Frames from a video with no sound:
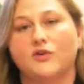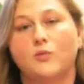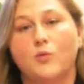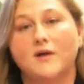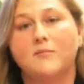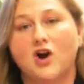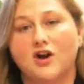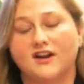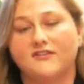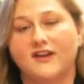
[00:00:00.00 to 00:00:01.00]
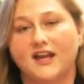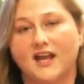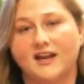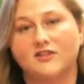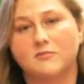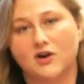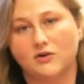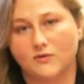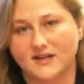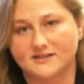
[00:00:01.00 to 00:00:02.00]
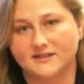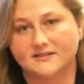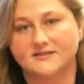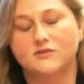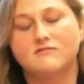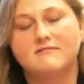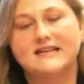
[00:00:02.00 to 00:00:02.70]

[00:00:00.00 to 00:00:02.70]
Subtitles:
with one party vacating the marital residence